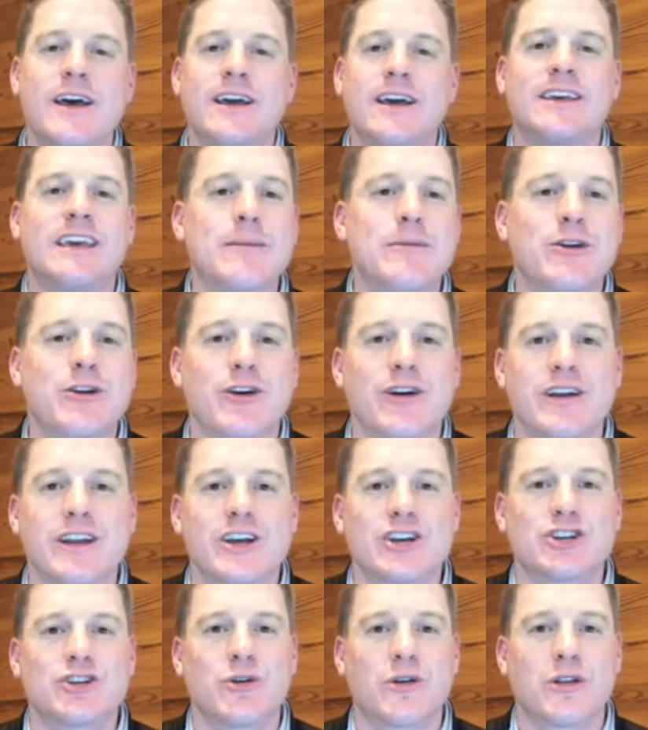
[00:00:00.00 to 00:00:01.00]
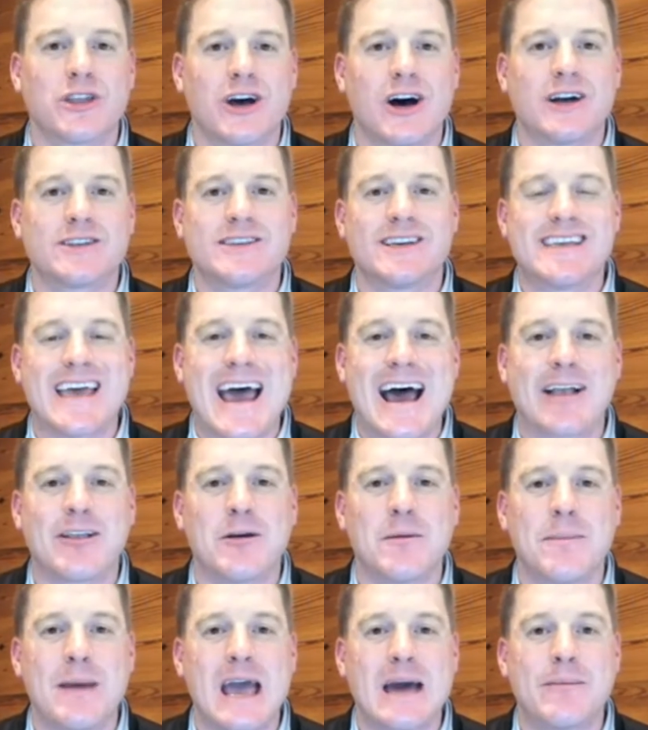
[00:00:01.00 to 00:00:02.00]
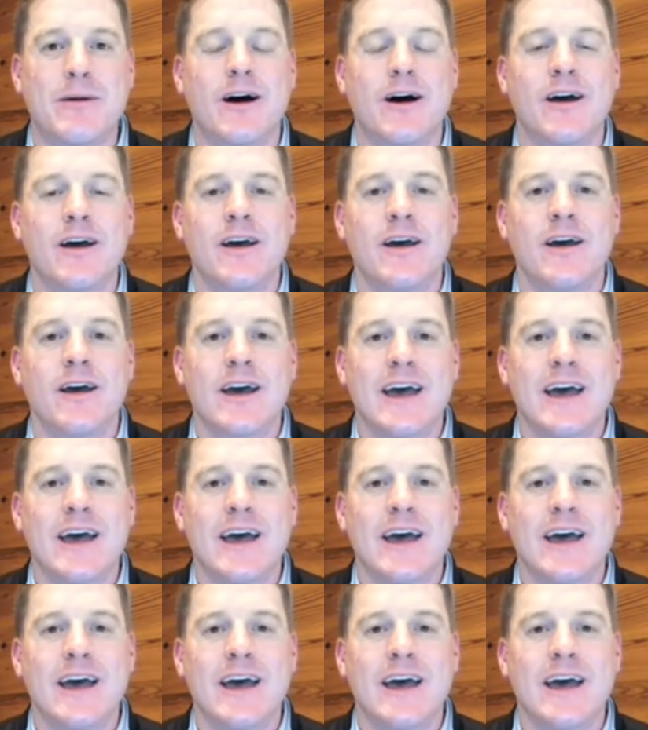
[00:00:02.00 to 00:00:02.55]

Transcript: Give me your initial thoughts as Alabama